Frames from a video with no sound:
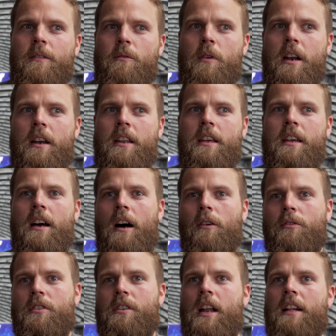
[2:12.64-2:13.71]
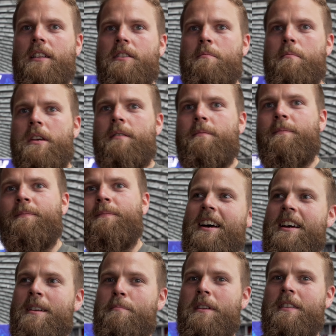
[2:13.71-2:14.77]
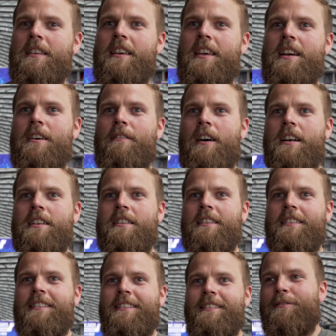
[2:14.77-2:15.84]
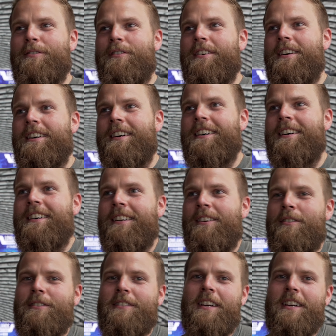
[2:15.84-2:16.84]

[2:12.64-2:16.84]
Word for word: when he outsnatsed me. I had been the king of Iceland for a long